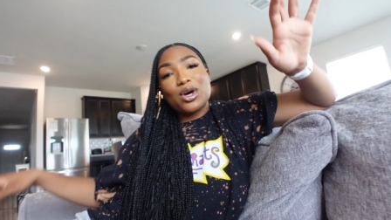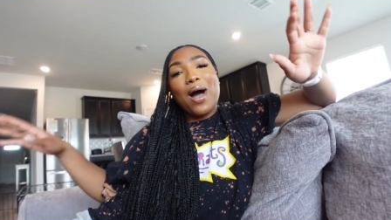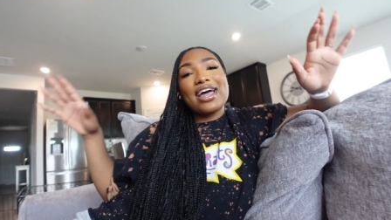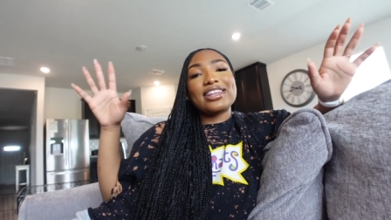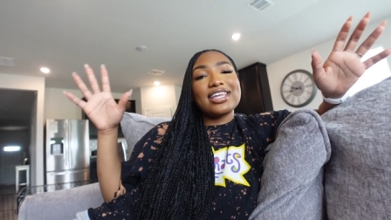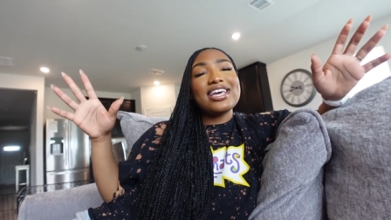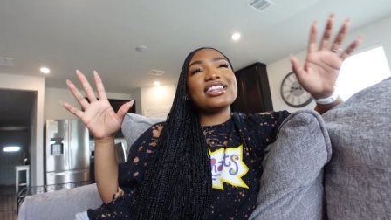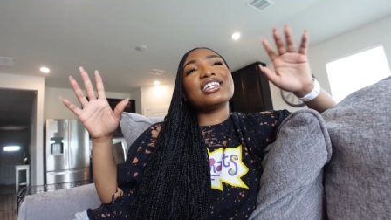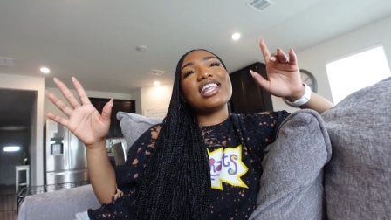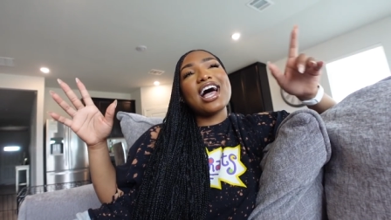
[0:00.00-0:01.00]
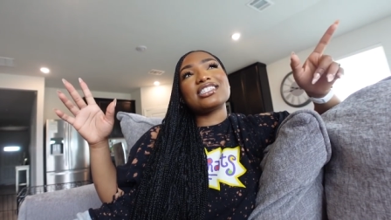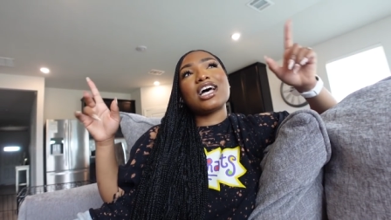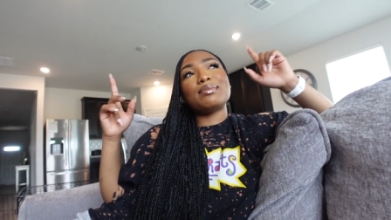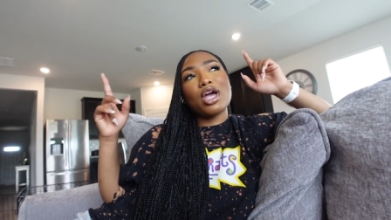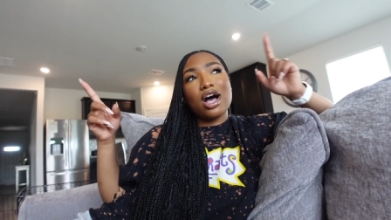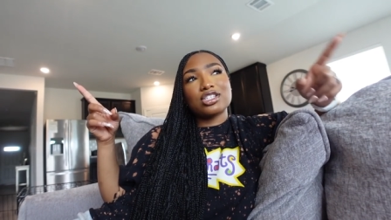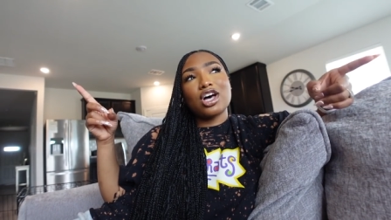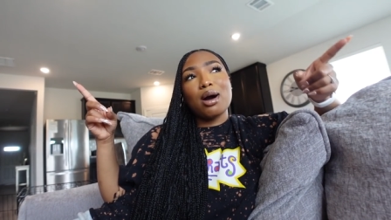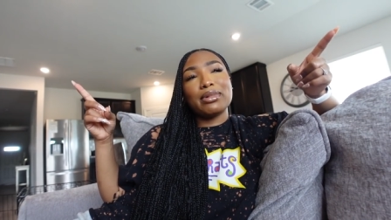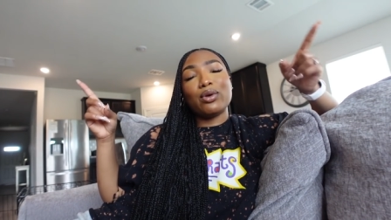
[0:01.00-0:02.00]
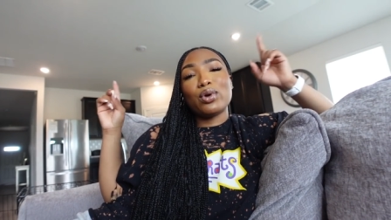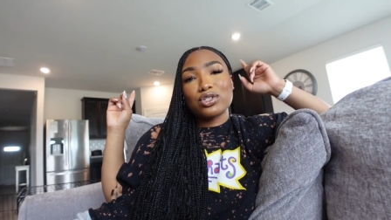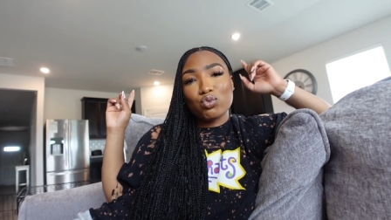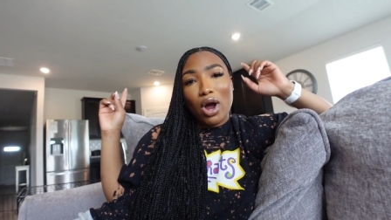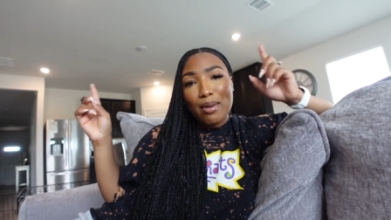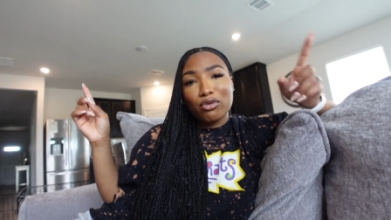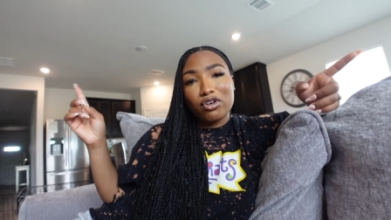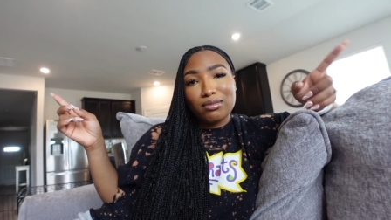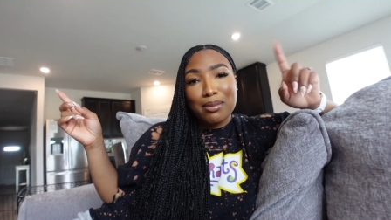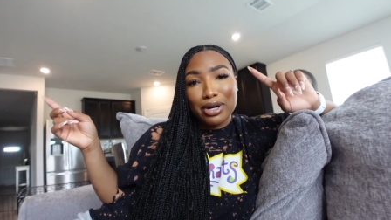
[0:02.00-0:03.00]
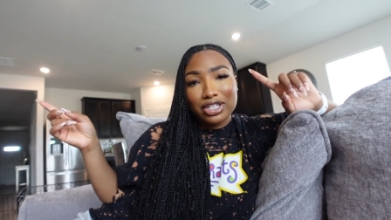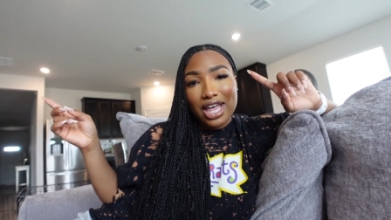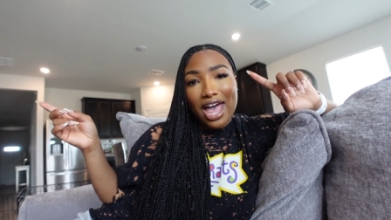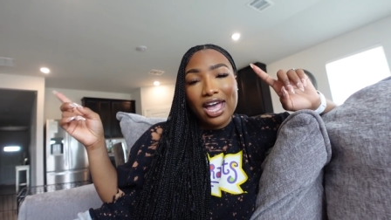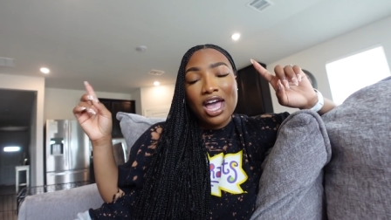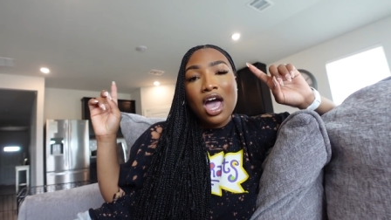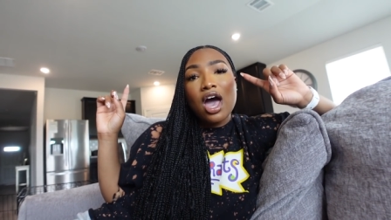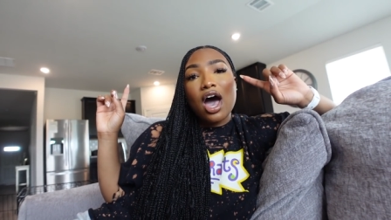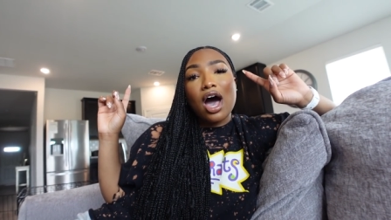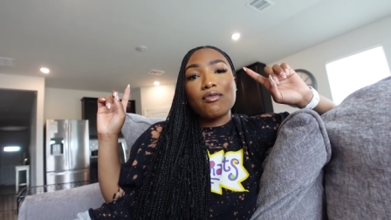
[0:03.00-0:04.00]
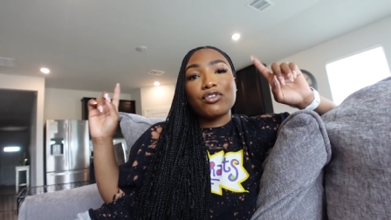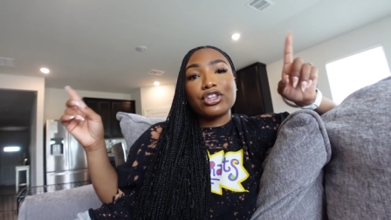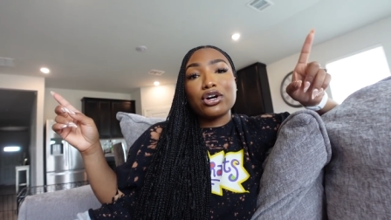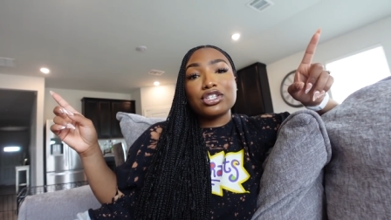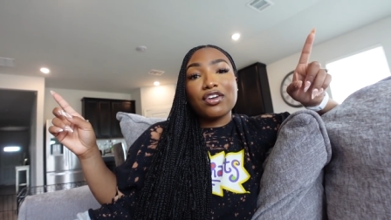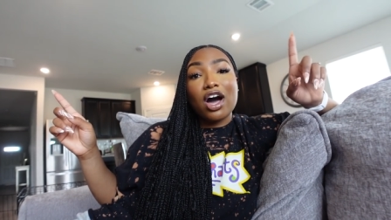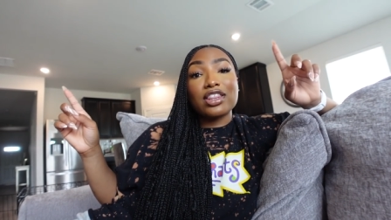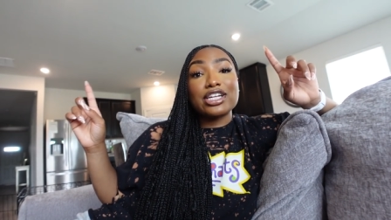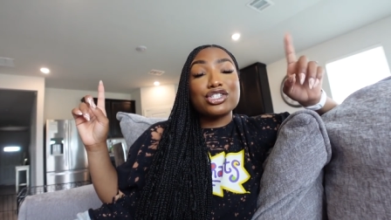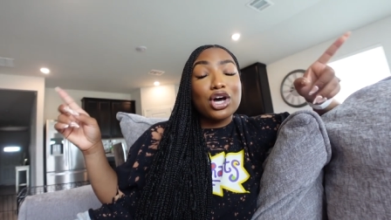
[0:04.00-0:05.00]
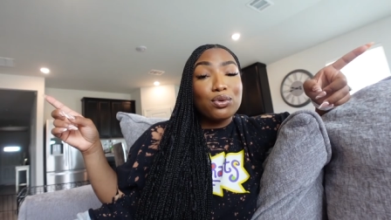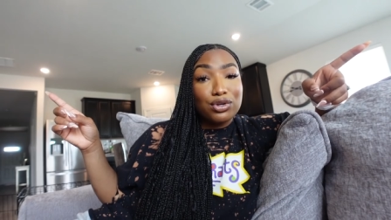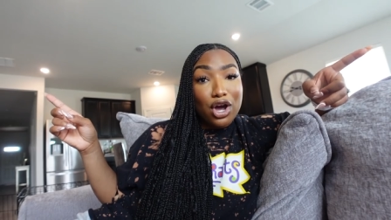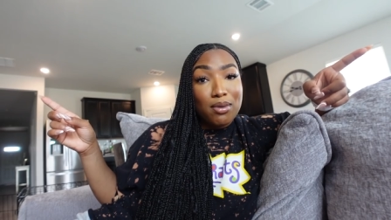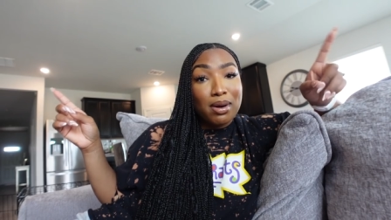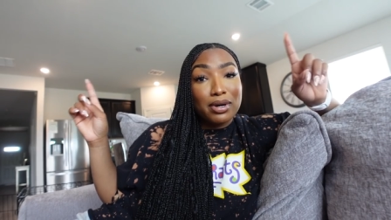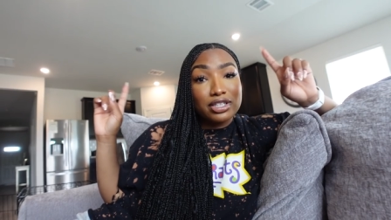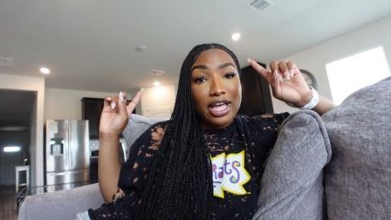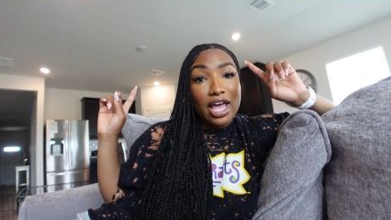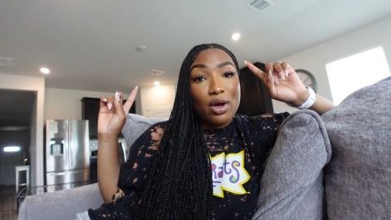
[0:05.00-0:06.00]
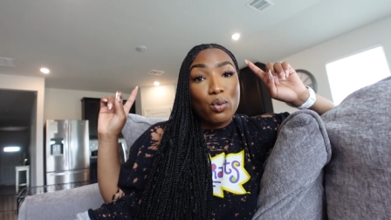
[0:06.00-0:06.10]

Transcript: So I think the last time y'all saw me was right before my birthday. Um, for those of y'all that don't know, my birthday